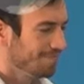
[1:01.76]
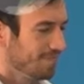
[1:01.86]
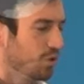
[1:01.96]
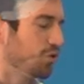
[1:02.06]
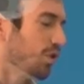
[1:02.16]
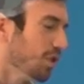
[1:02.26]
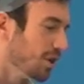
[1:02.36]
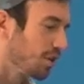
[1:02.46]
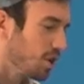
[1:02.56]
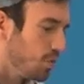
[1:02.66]
Surely
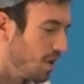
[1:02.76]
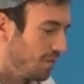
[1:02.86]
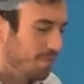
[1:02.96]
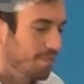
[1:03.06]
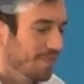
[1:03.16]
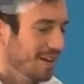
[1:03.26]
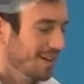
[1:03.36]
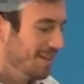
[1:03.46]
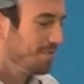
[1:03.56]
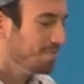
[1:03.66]
you're gonna want some
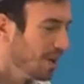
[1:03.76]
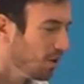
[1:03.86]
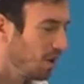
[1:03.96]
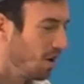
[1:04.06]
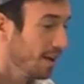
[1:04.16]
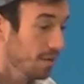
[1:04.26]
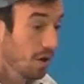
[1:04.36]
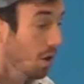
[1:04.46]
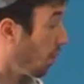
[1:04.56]
milk on it,